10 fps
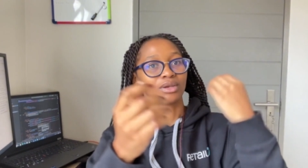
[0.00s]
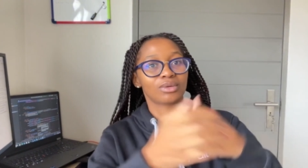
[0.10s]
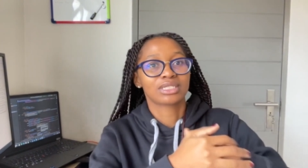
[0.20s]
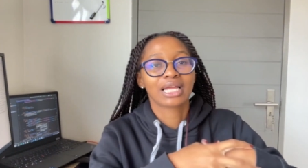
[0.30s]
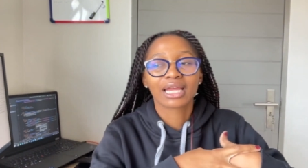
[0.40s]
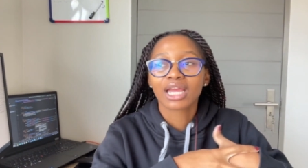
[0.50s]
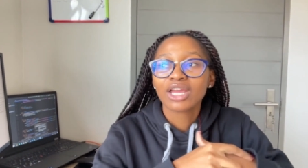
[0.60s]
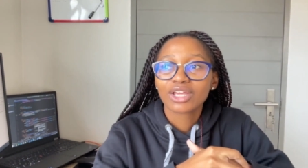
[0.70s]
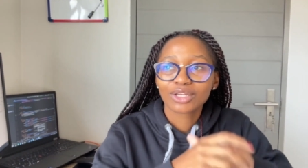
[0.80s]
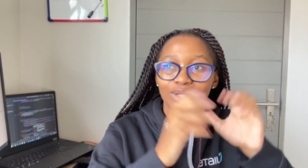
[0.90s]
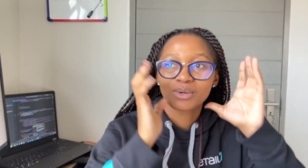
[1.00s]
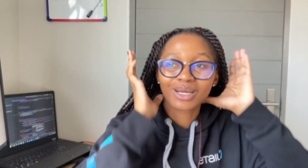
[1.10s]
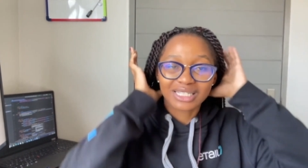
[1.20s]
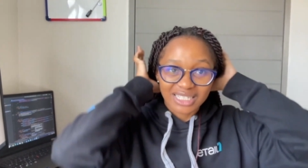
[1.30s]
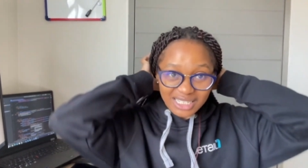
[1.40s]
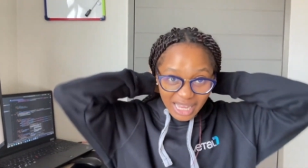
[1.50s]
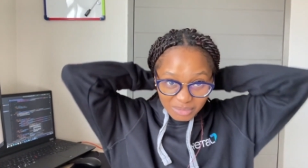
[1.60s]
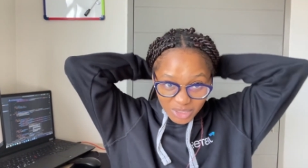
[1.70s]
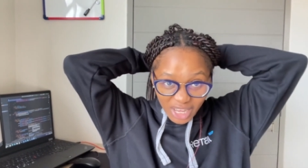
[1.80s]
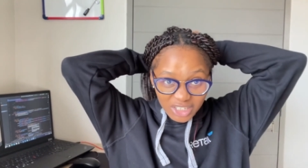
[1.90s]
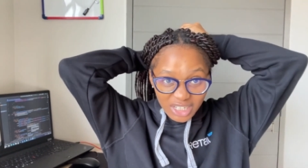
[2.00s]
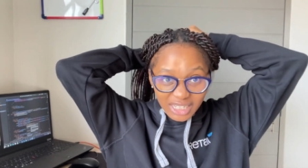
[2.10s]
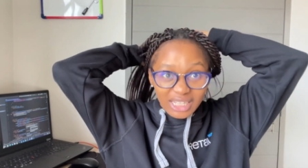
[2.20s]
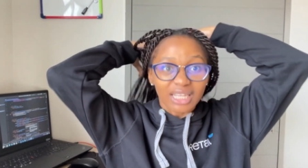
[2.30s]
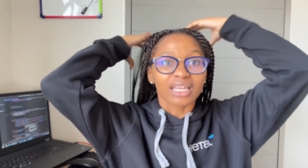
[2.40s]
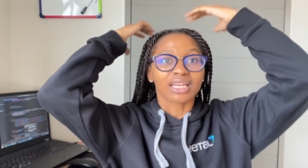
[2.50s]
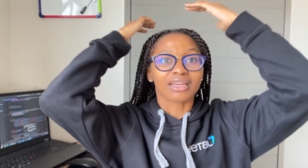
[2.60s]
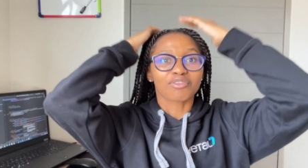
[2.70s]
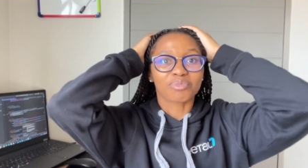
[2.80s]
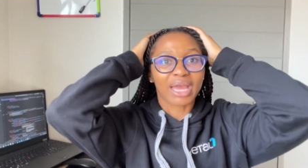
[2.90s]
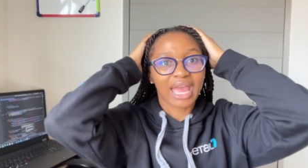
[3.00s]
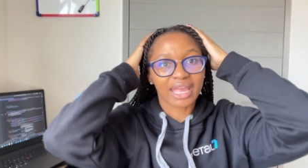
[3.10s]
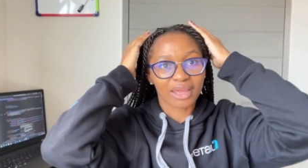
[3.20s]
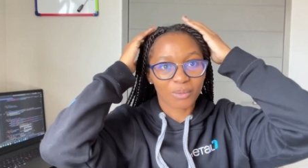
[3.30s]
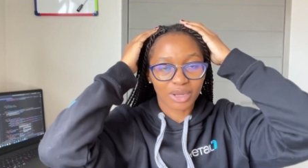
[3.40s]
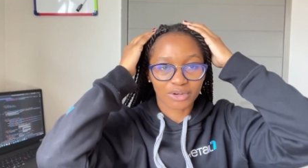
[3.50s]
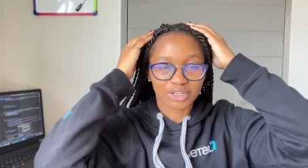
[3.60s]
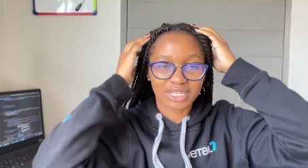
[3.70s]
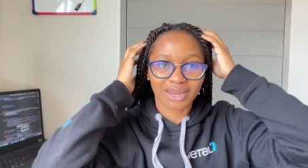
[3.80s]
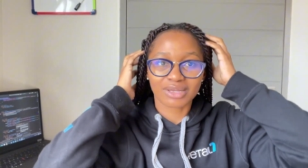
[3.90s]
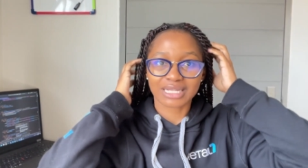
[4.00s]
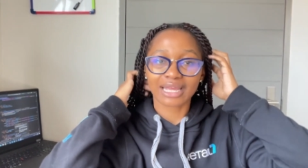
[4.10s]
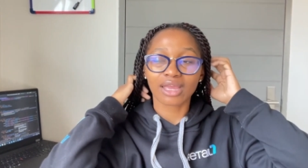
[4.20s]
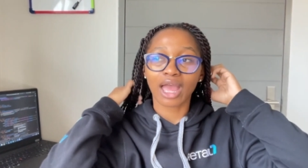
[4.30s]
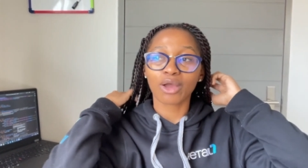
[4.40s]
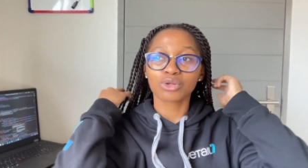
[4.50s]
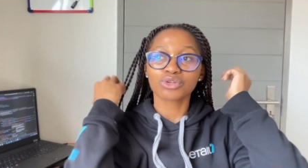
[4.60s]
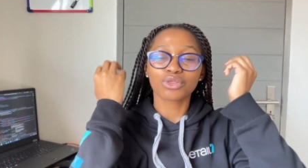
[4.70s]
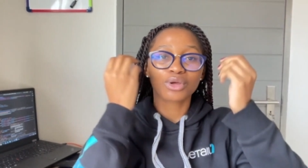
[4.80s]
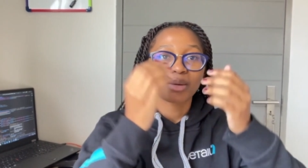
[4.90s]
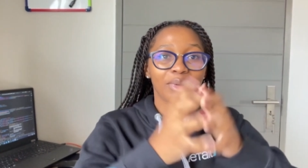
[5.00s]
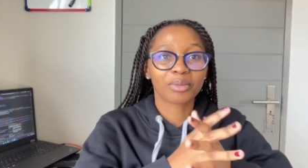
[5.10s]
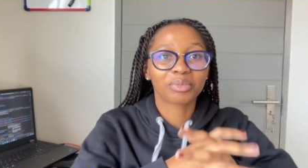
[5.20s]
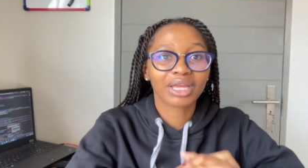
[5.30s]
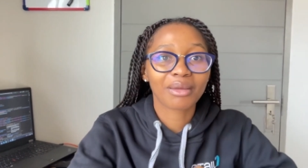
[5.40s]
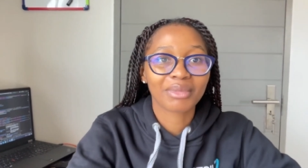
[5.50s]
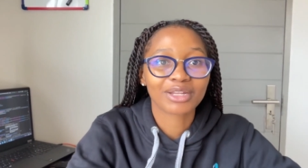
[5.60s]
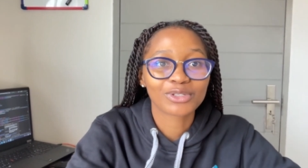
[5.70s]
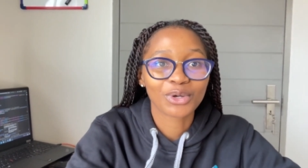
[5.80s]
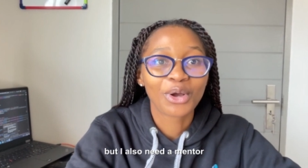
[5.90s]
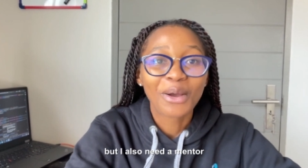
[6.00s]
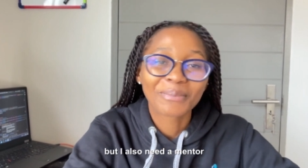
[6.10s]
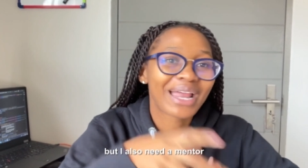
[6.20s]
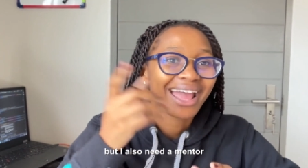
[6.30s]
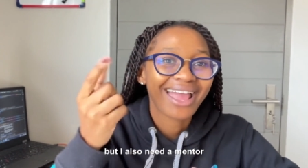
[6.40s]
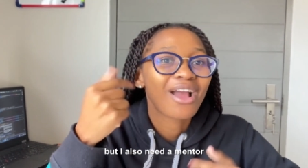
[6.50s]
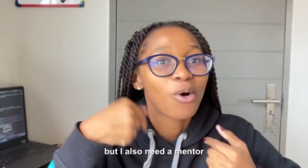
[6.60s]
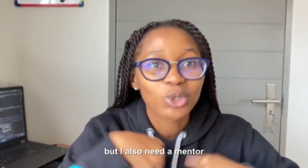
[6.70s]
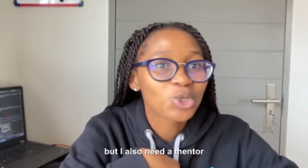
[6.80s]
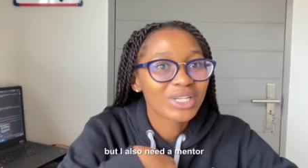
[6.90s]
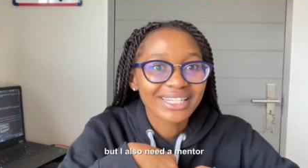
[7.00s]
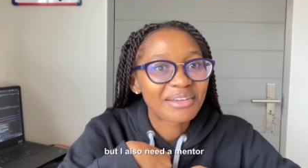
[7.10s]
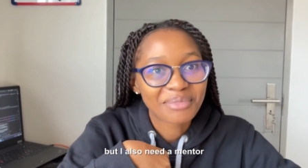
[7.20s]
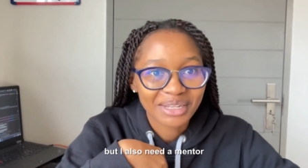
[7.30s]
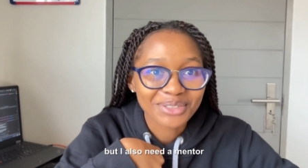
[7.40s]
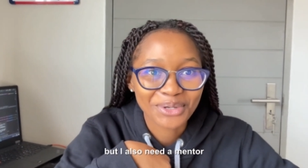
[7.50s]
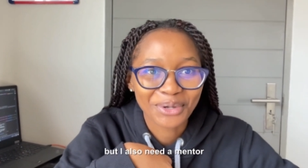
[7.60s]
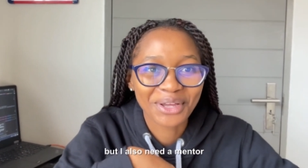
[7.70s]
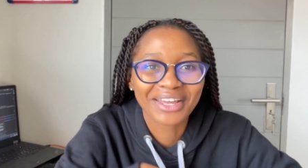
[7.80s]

who was like, you know what, it's time to actually give back and whatnot. And I was like, yeah, I also thought about being a mentor, but I also need a mentor.